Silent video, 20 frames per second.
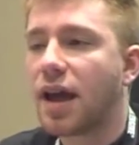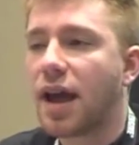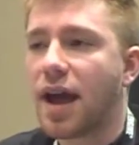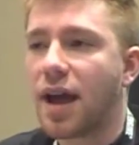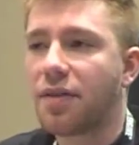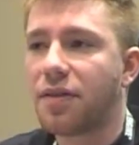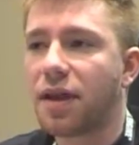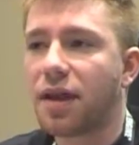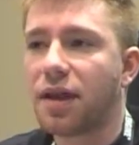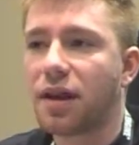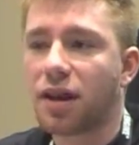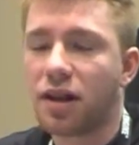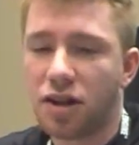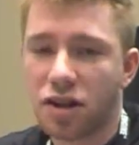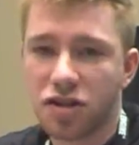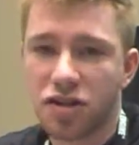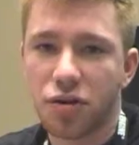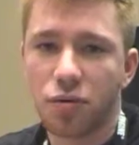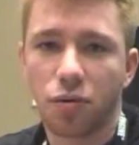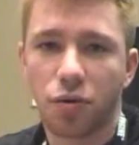And then in
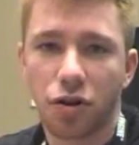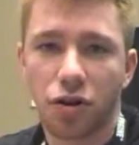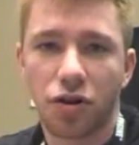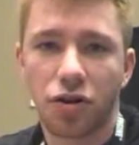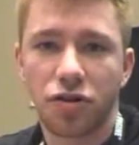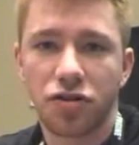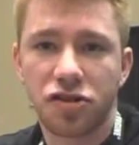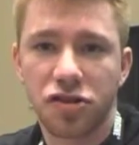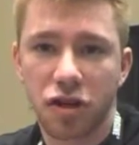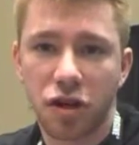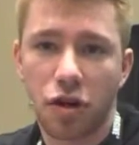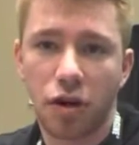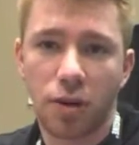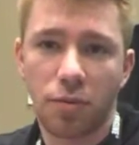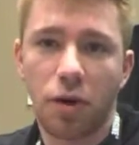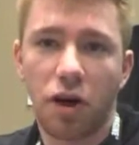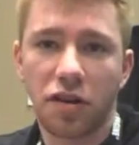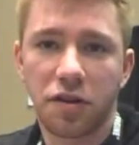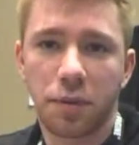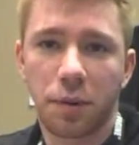addition, we're
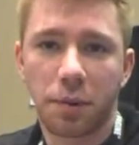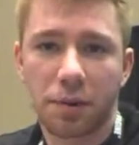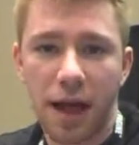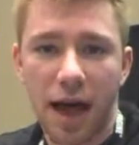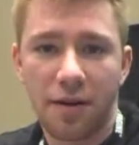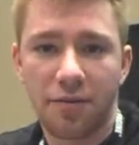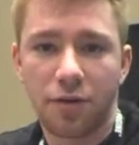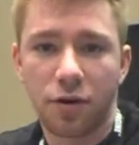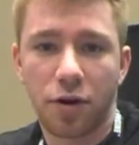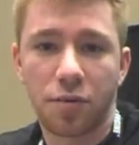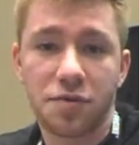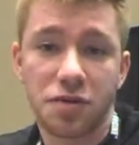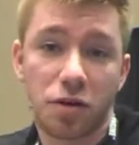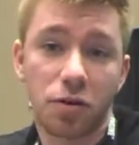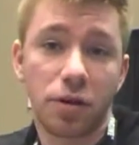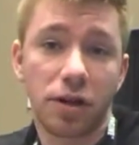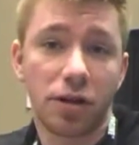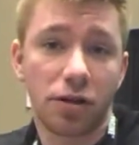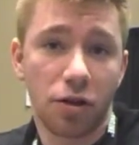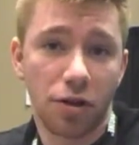securing multiple platforms,
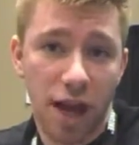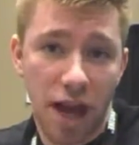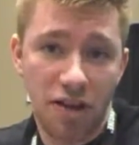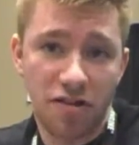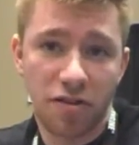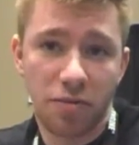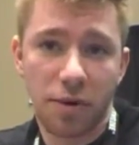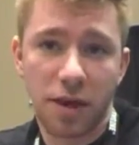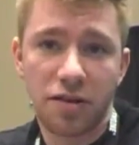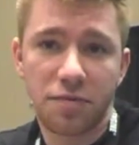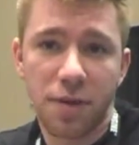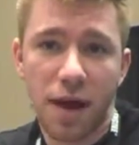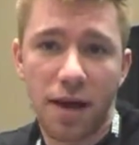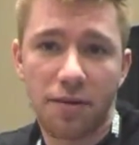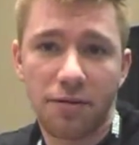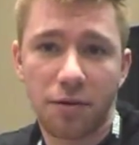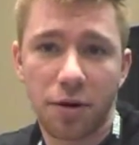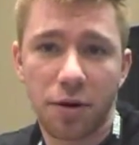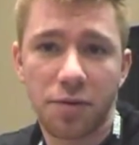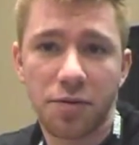including location-based
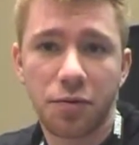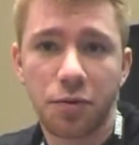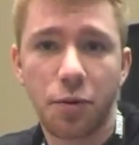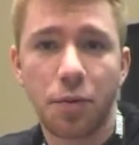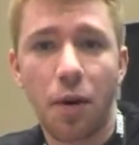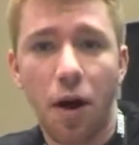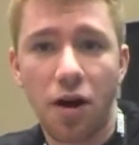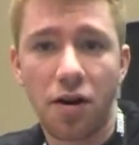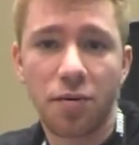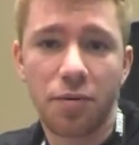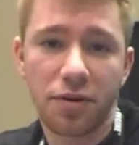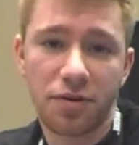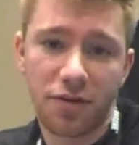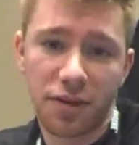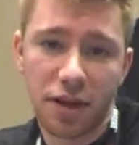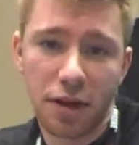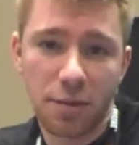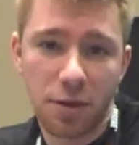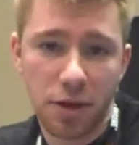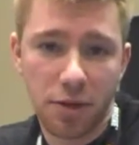platforms. We're partnering with
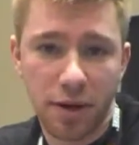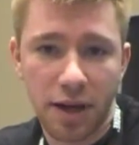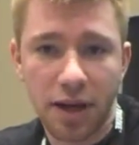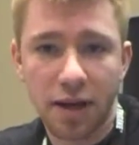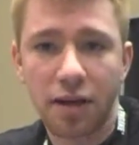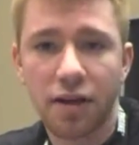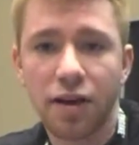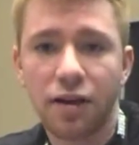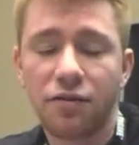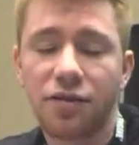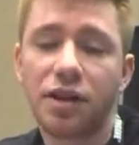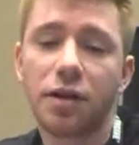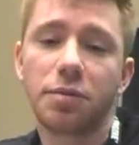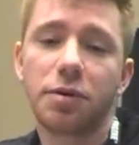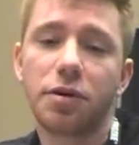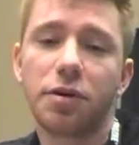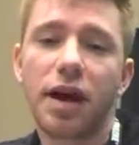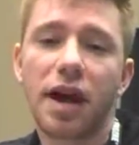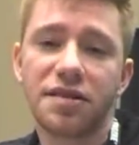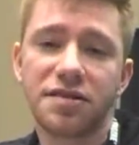VWE.
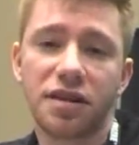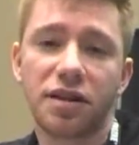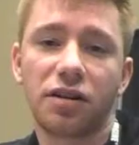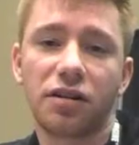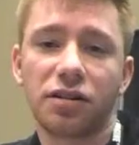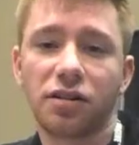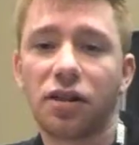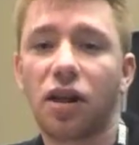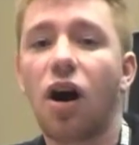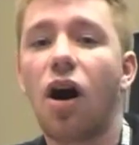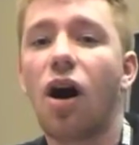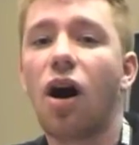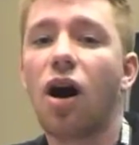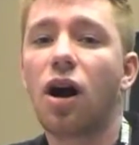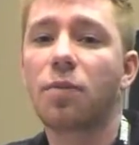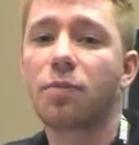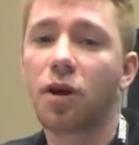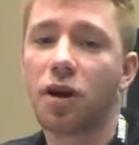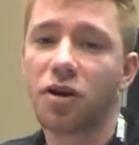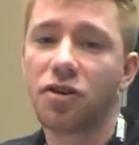VWE has had a
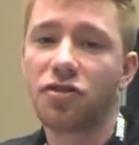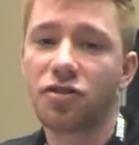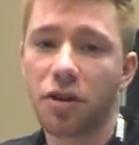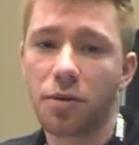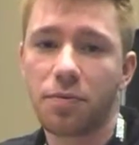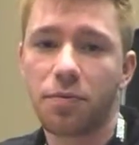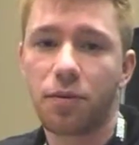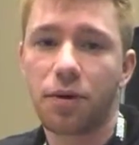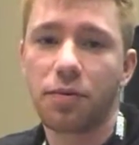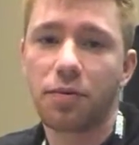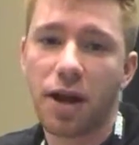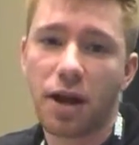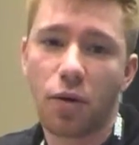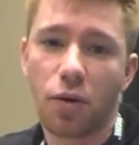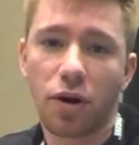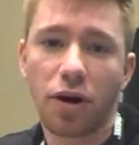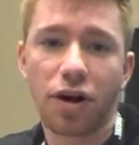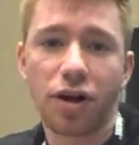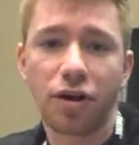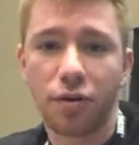long partnership with
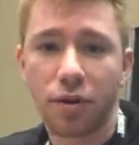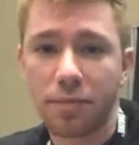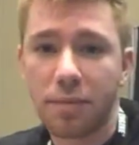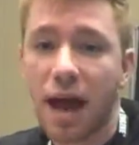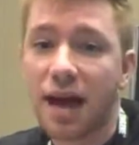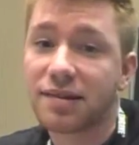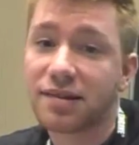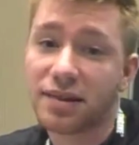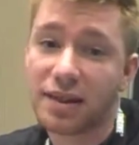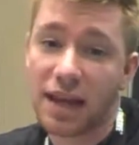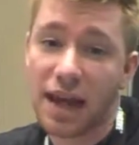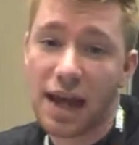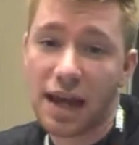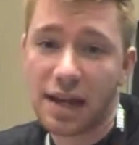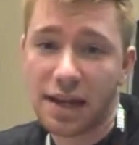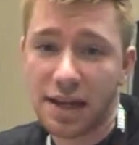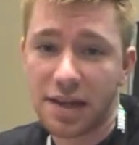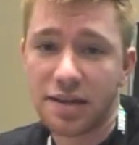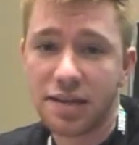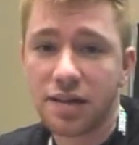MechWarrior going back to the
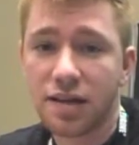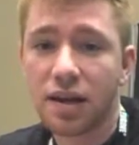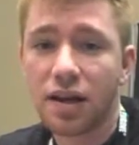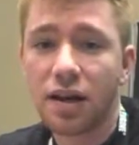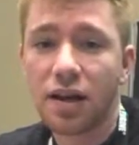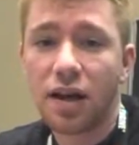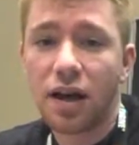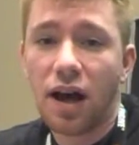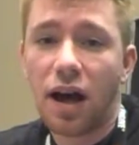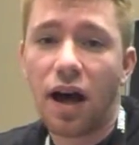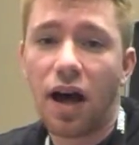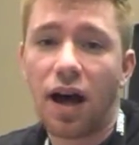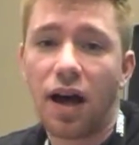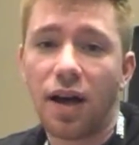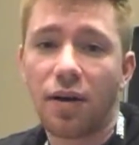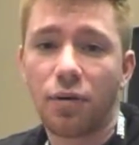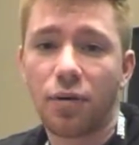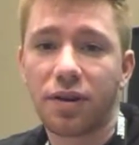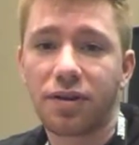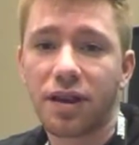80s.
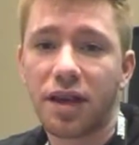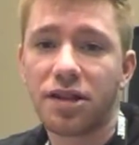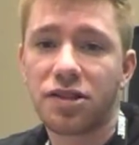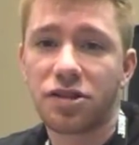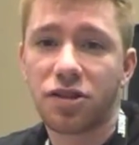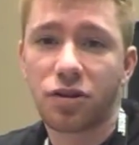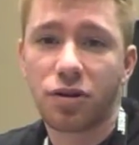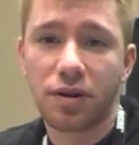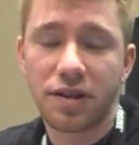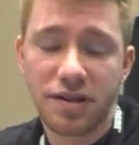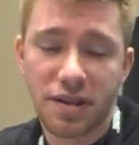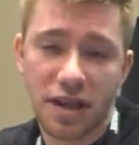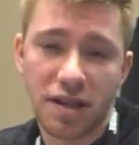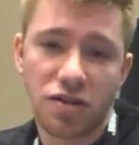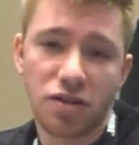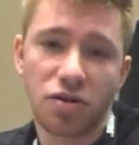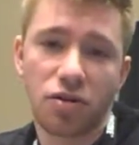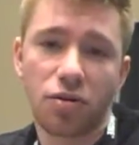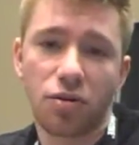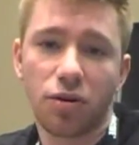And what they do is they
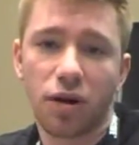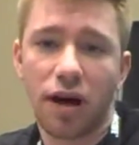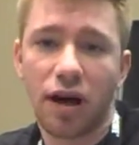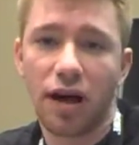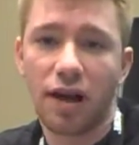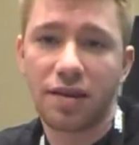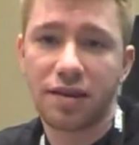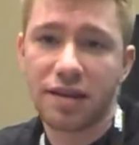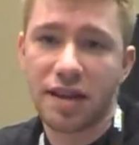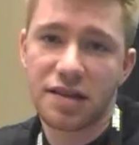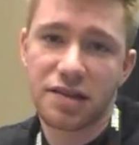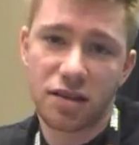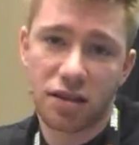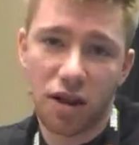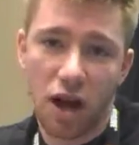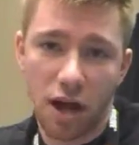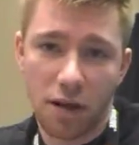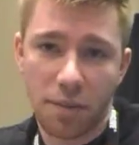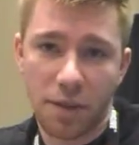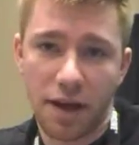do the Tesla
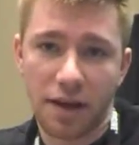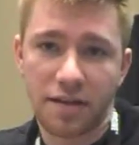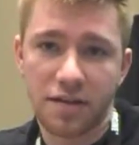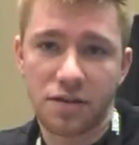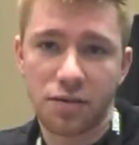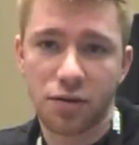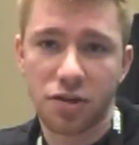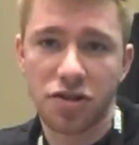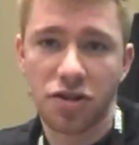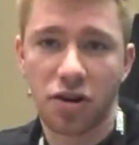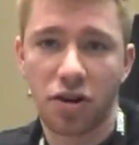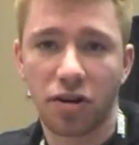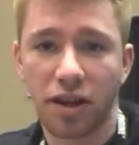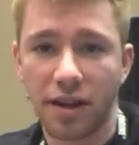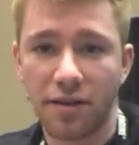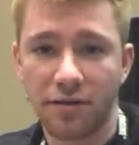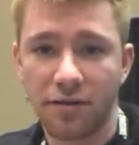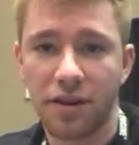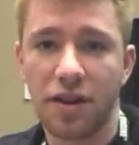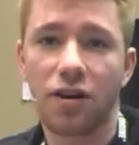cockpits, which are
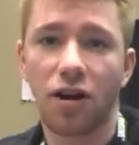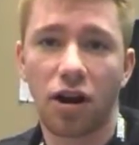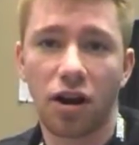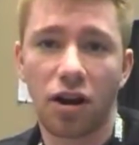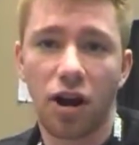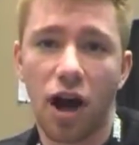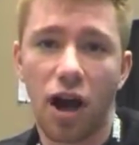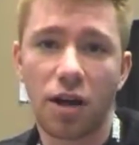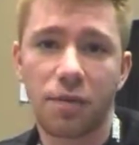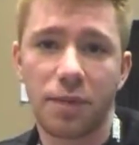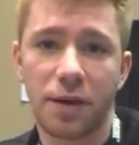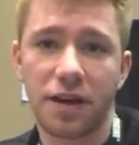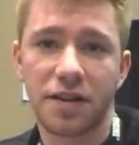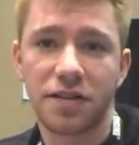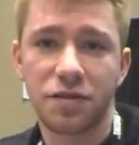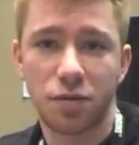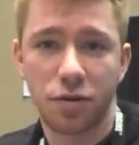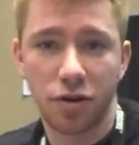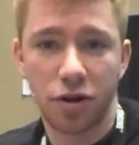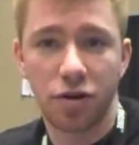like VR
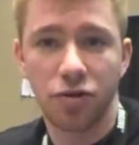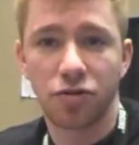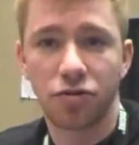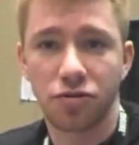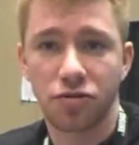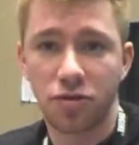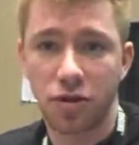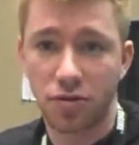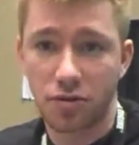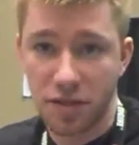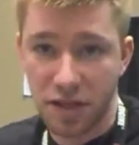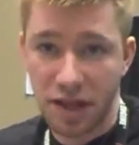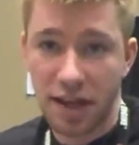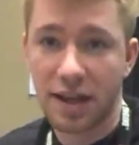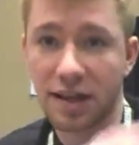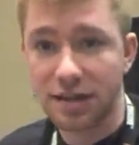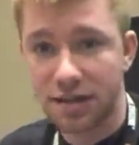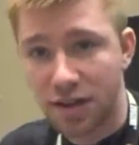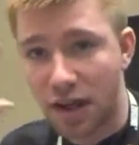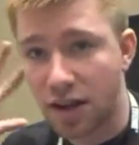cockpits where you
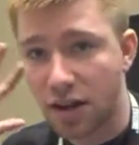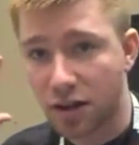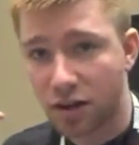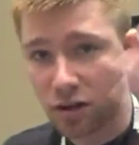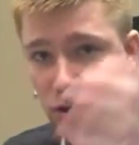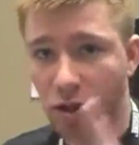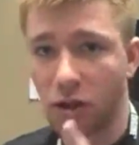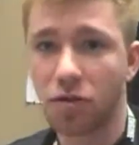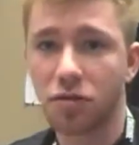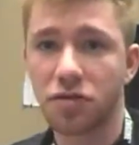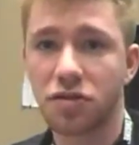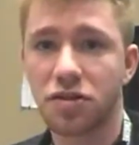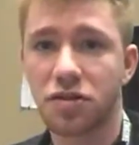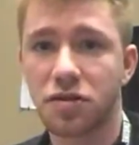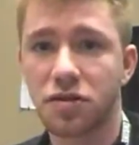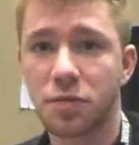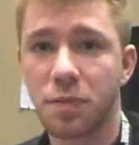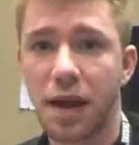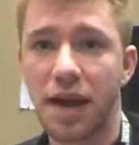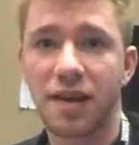sit inside a closed
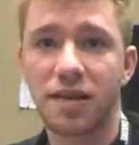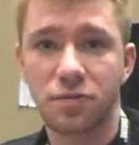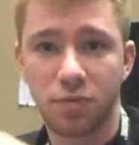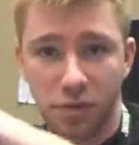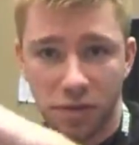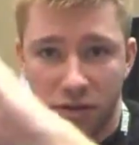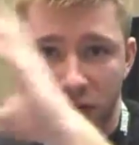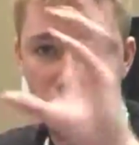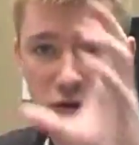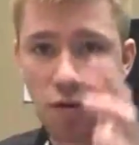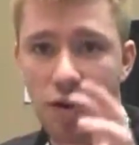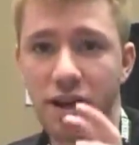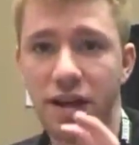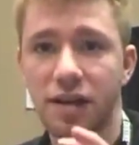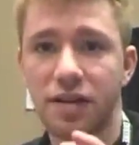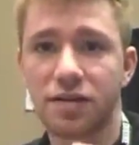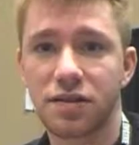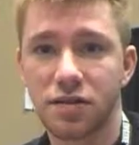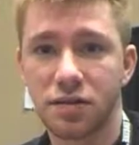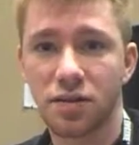space with the
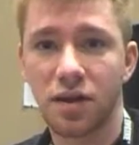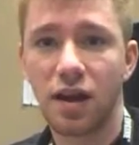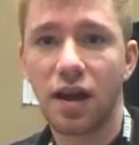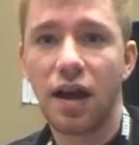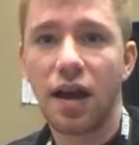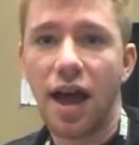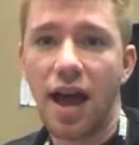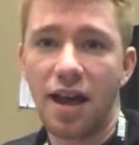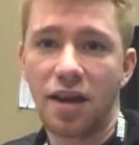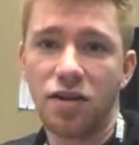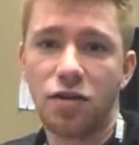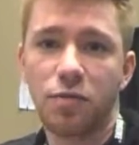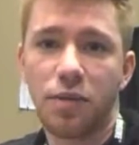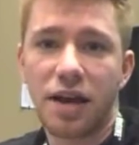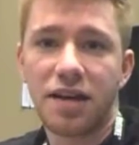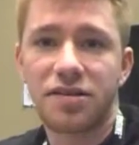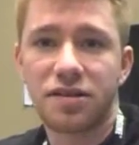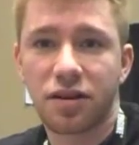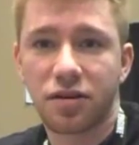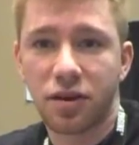screens, and you
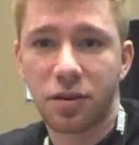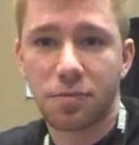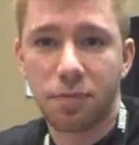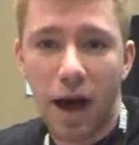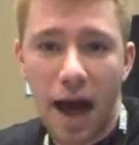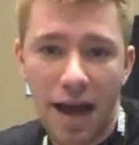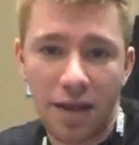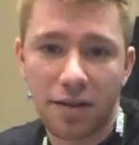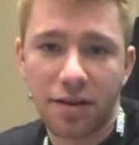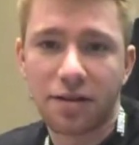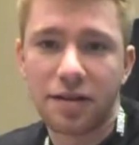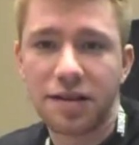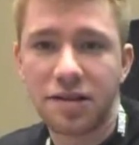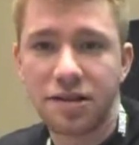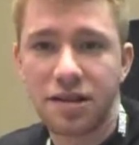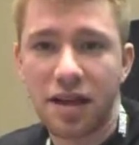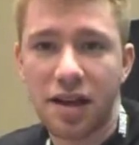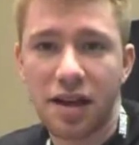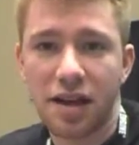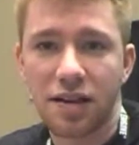basically pilot
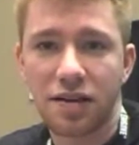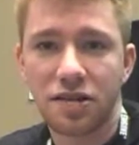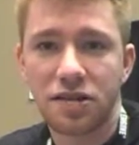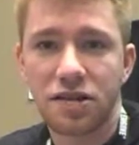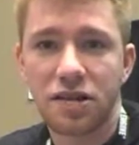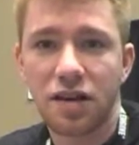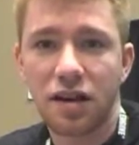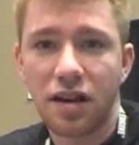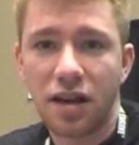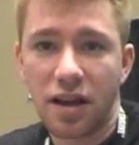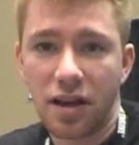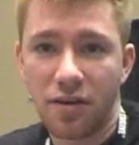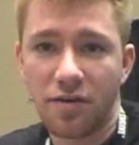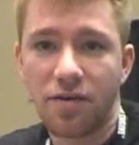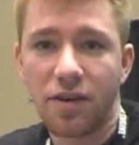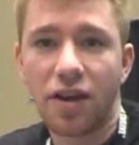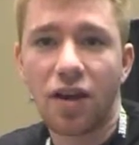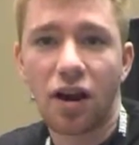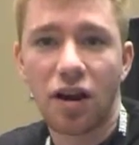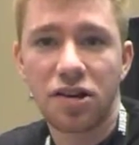these things in a
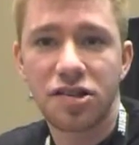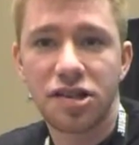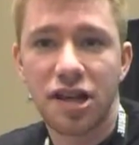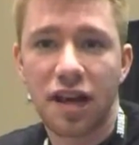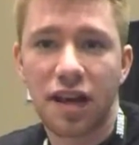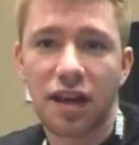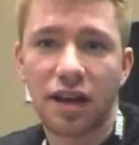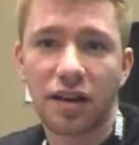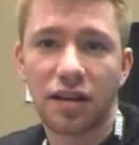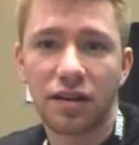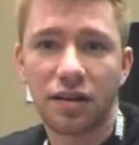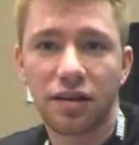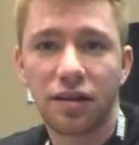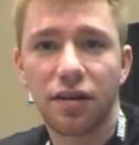VR setting.